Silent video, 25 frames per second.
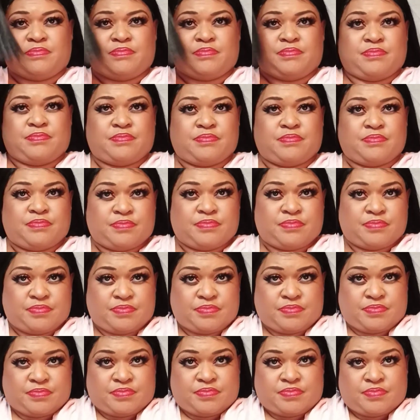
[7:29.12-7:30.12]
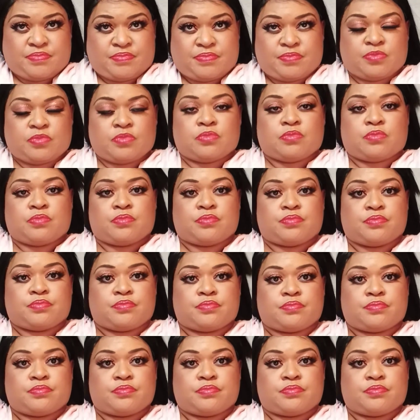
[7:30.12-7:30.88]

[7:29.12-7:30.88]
Nobody speaks.